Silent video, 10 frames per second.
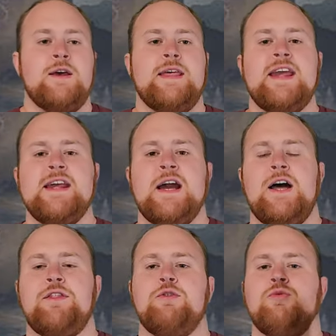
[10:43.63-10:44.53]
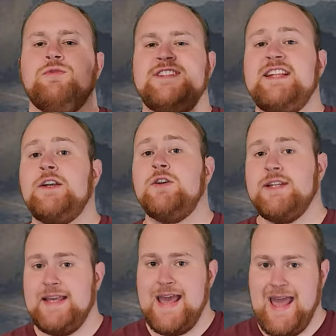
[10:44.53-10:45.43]
They can cut through
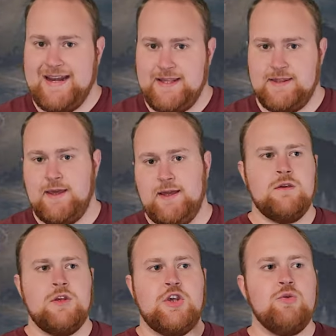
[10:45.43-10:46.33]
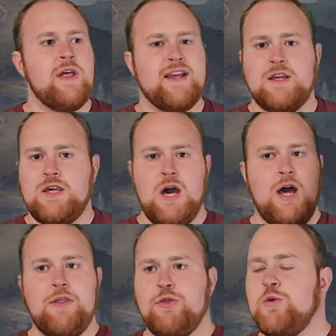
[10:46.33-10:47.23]
literally anything. You like
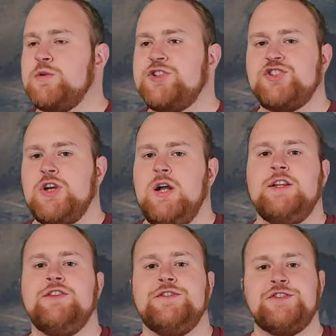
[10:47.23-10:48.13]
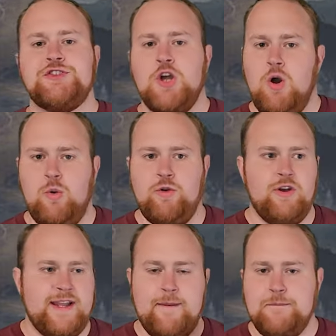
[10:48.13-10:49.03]
cut through solid stone or
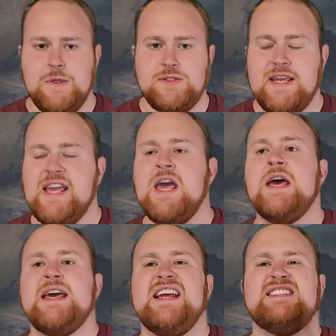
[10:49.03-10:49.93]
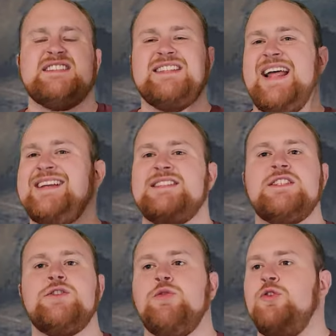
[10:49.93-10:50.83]
like a building, it
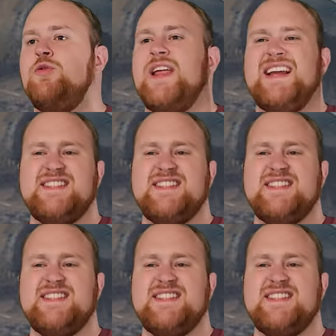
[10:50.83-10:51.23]
slices through like it's